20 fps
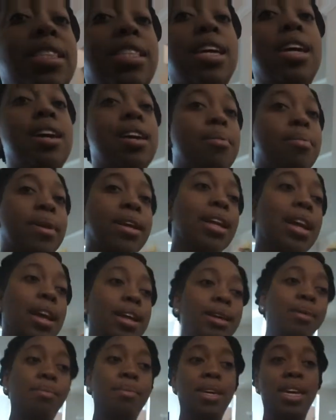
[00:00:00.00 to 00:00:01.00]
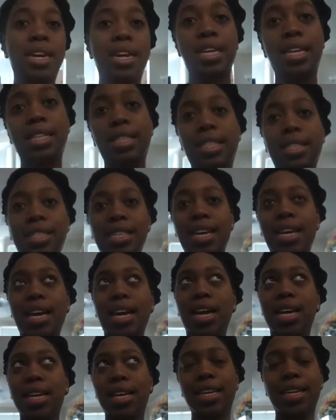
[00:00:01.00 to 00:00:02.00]
tell, but I am getting
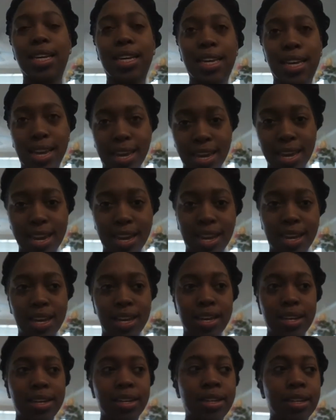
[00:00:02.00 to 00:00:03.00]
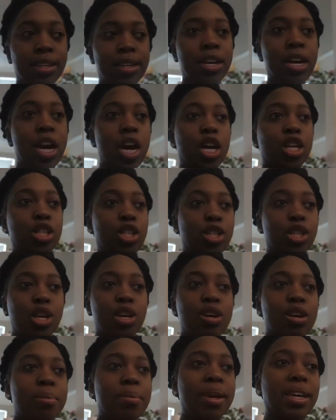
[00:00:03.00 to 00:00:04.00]
sick again.
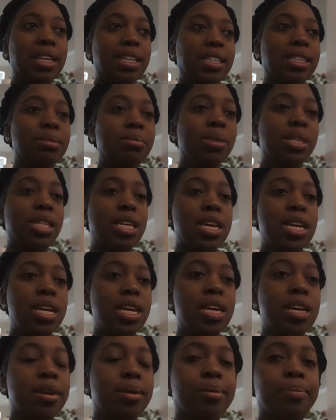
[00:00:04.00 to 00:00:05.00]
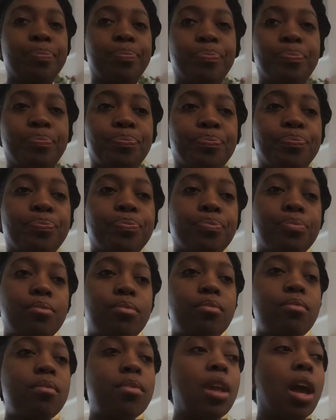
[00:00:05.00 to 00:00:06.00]
So I'm making some tea,
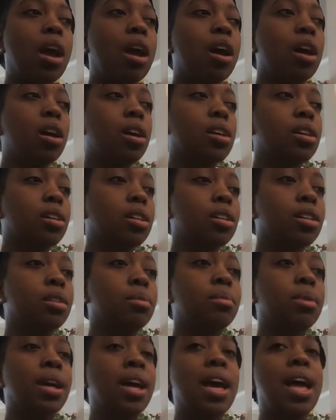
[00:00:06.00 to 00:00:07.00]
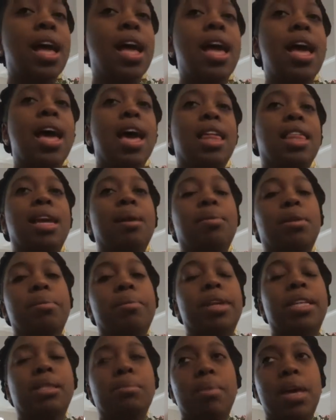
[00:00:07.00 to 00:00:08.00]
and I want to
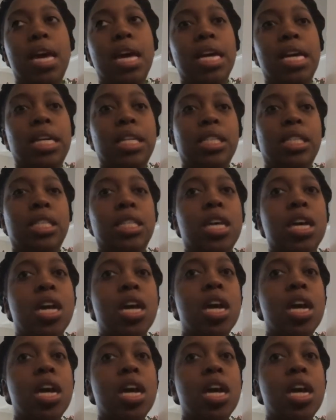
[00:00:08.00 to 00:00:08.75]
make some eggs.